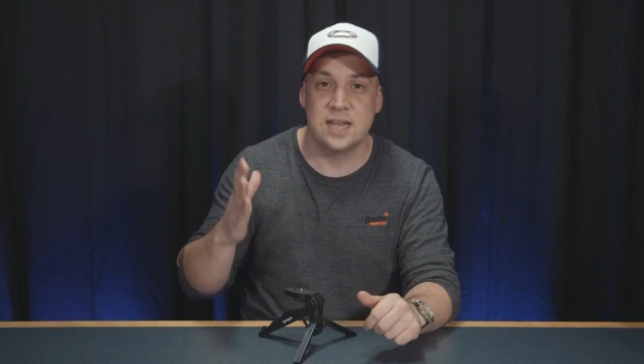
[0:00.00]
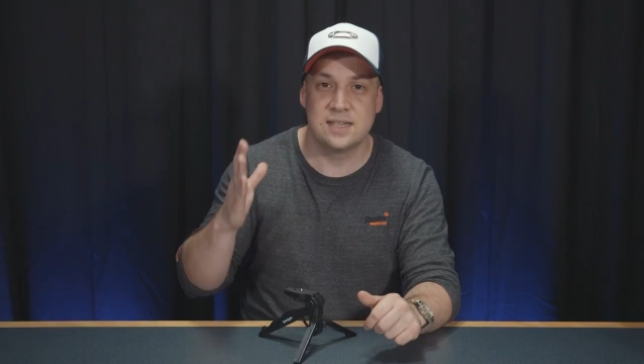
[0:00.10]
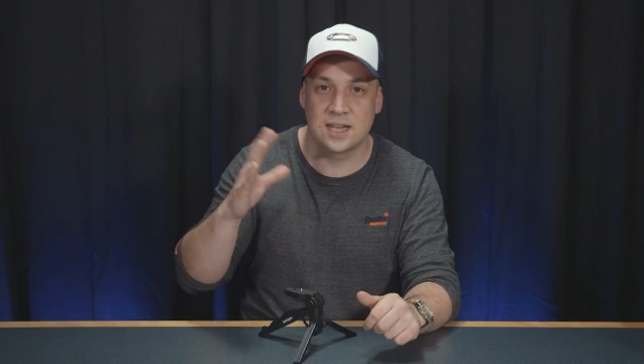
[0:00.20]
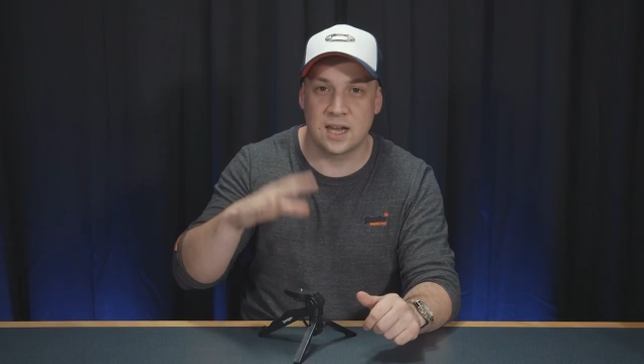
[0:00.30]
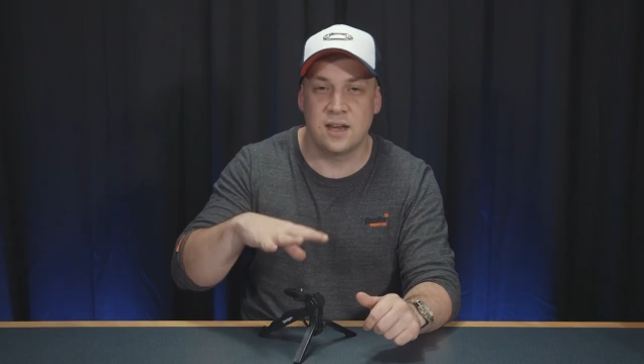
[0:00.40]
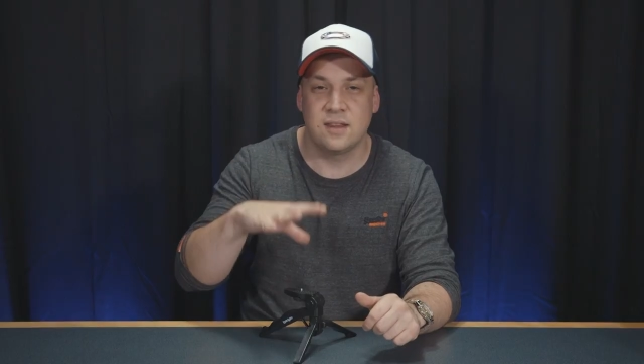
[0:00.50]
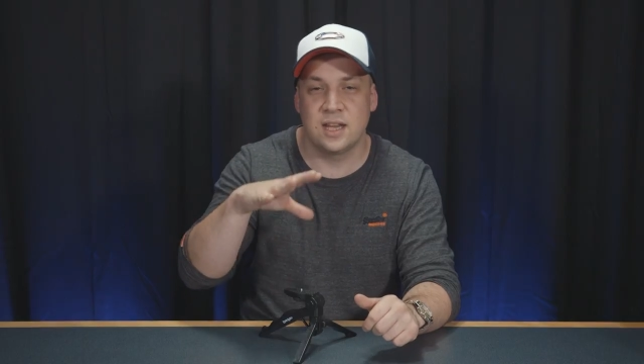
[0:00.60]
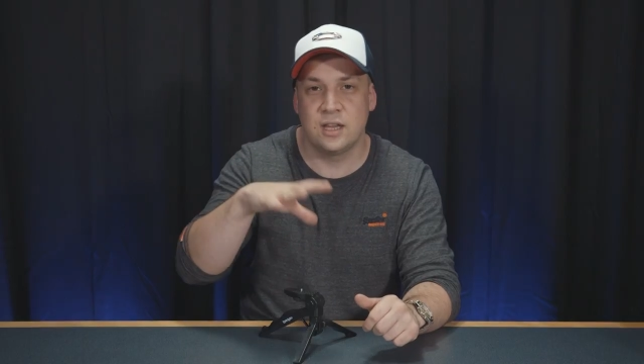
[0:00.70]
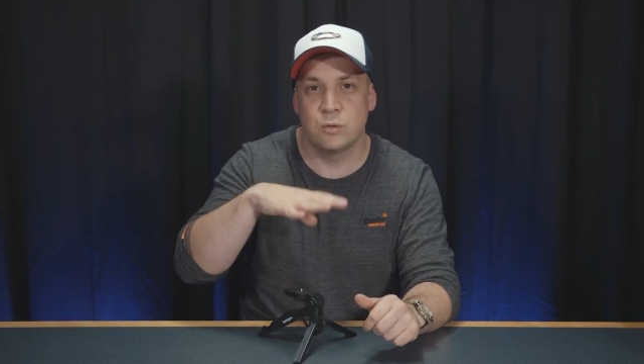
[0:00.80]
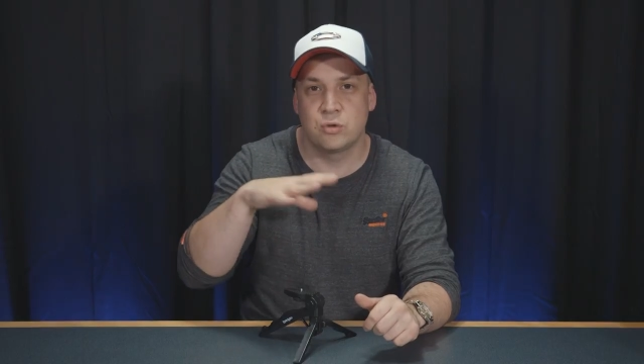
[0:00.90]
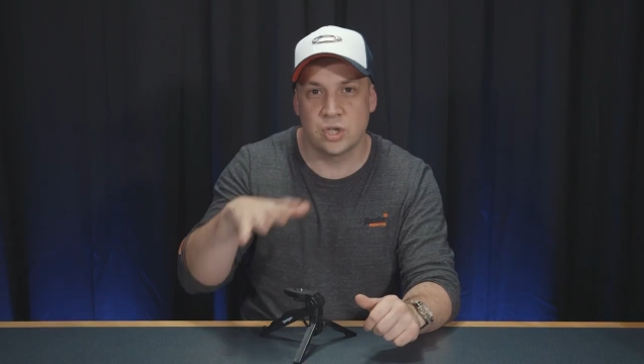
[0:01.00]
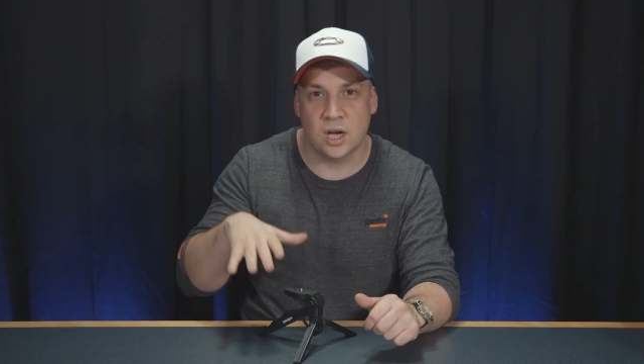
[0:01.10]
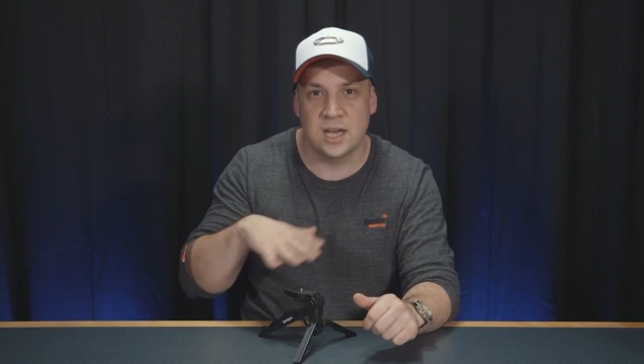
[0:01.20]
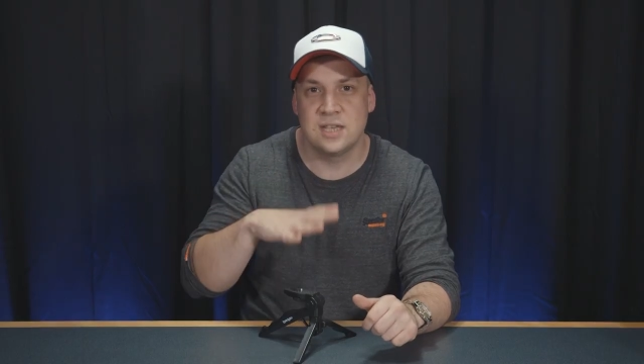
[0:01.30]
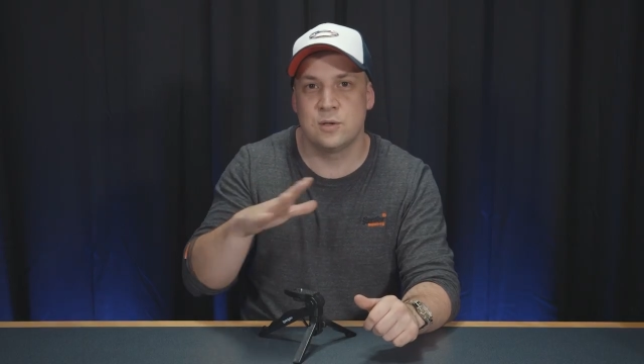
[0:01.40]
It's the kind of thing that you'll
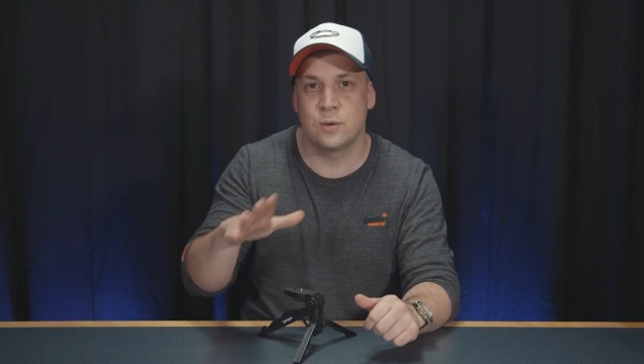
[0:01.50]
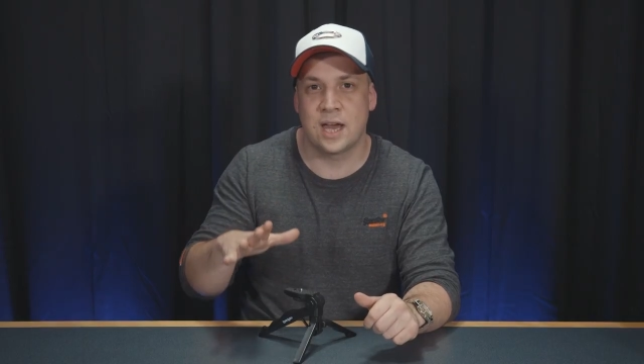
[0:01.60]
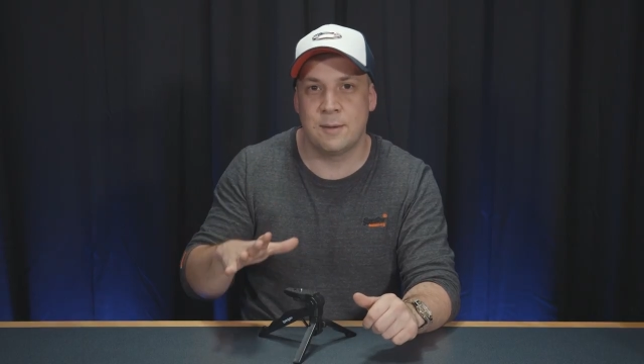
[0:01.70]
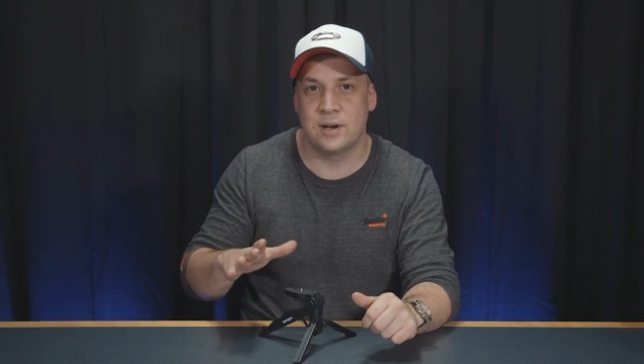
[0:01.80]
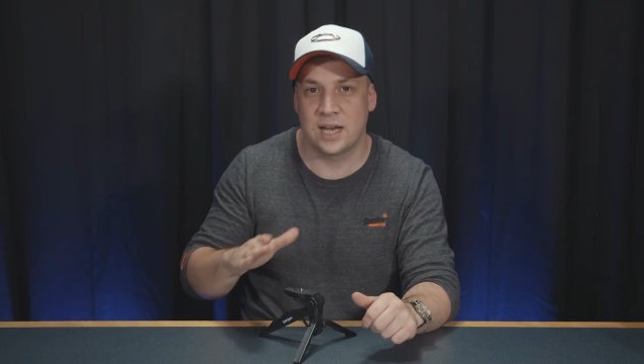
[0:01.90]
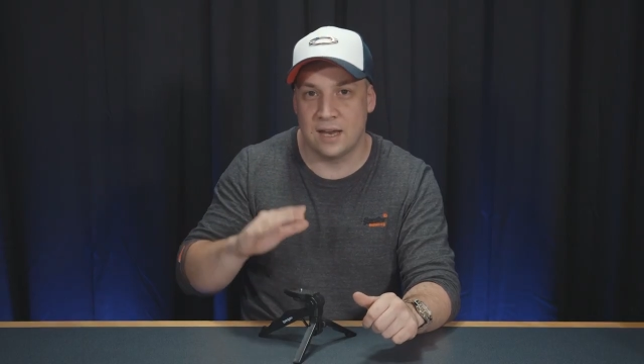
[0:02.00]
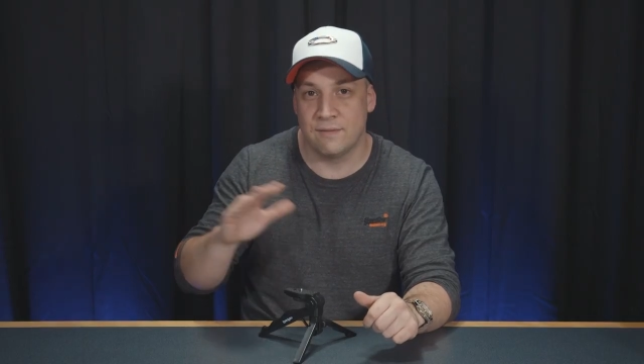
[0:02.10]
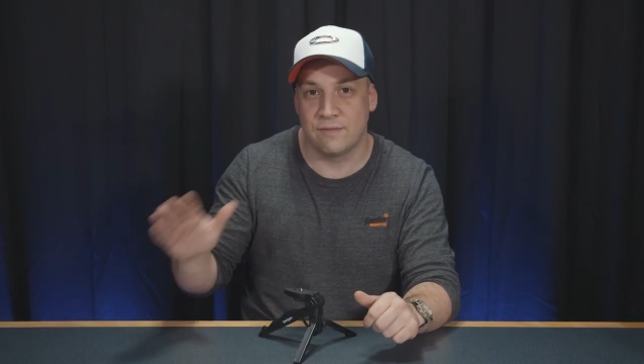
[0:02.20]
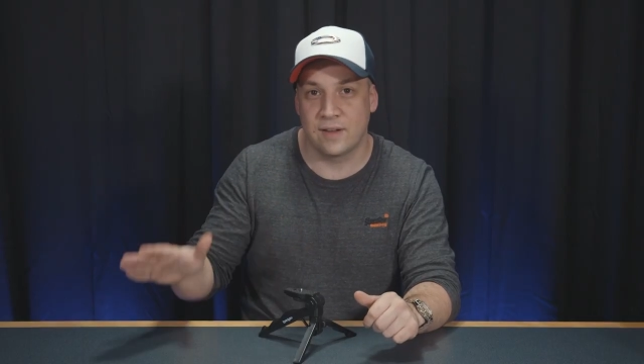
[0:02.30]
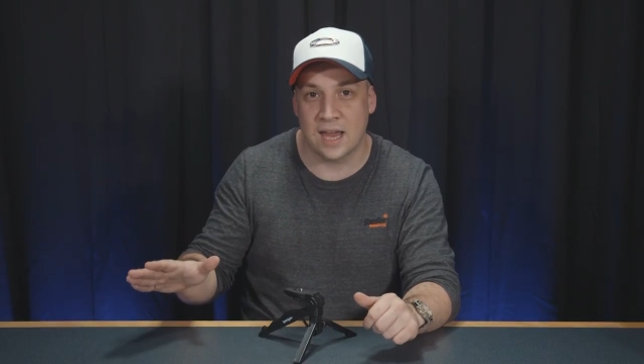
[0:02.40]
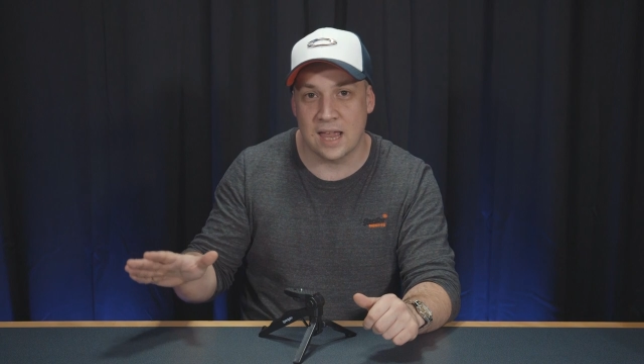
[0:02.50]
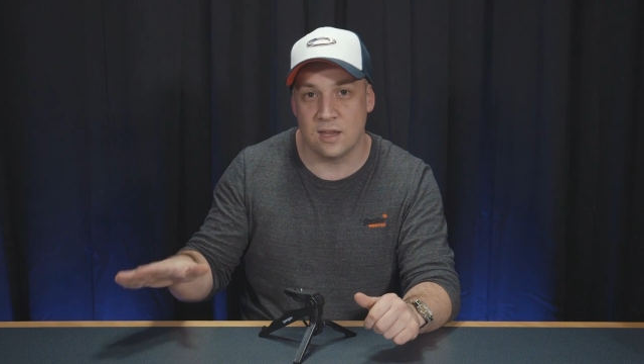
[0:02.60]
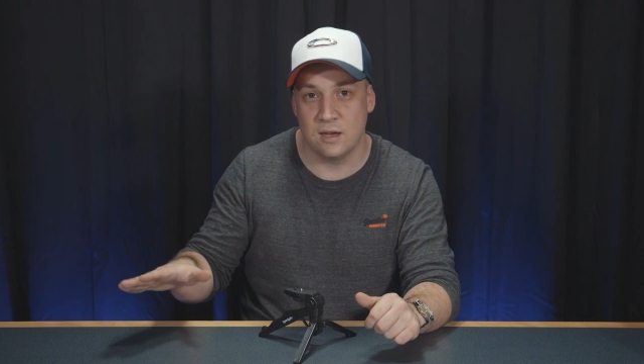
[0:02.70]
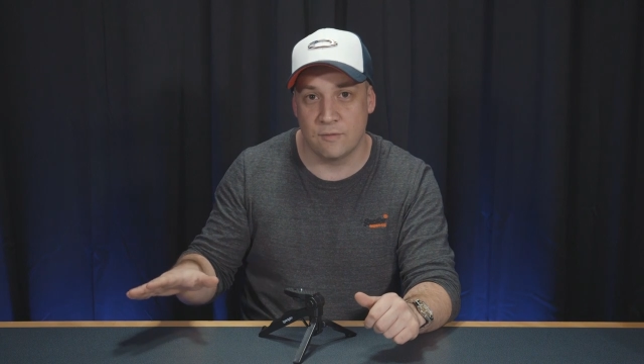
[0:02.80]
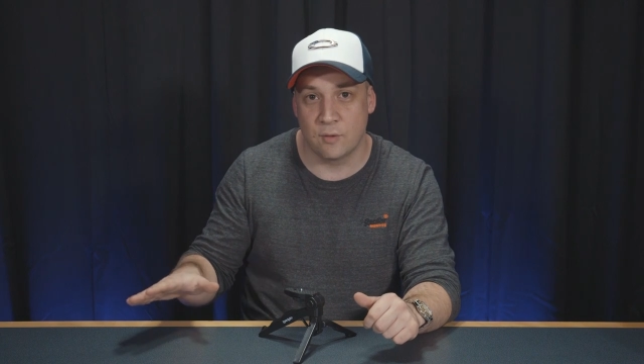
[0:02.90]
chuck into your camera gear and forget
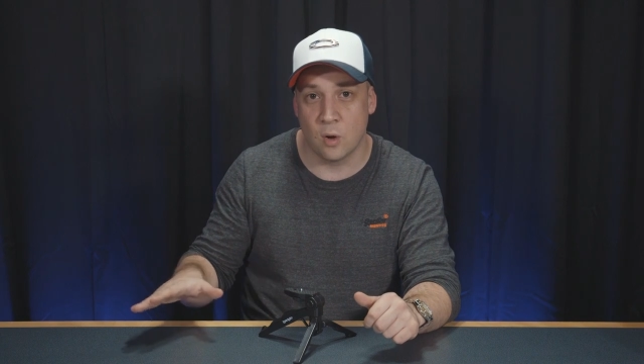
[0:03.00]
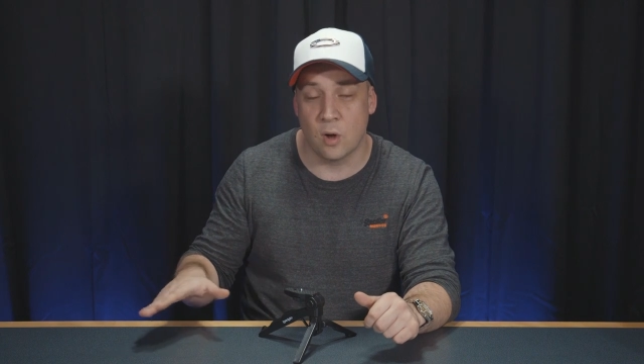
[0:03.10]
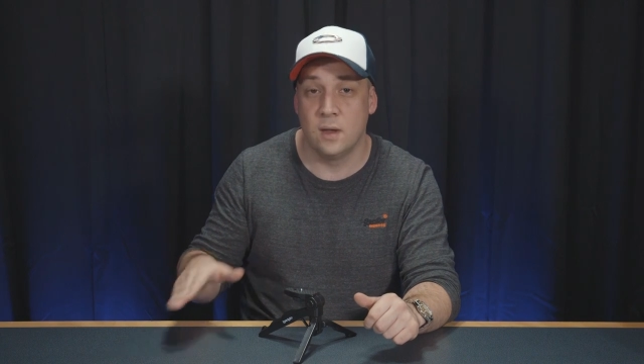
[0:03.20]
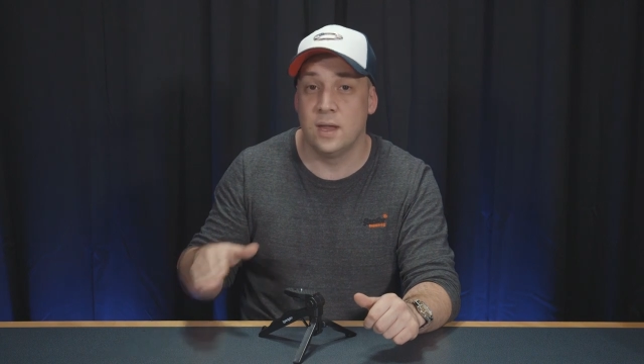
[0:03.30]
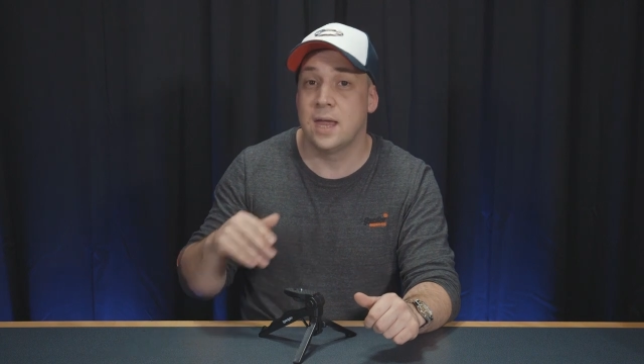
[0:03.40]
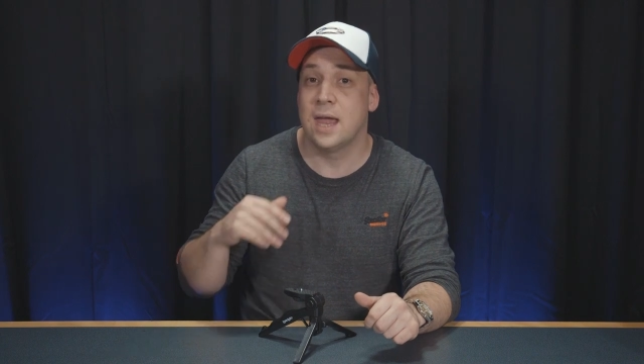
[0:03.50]
that you've got,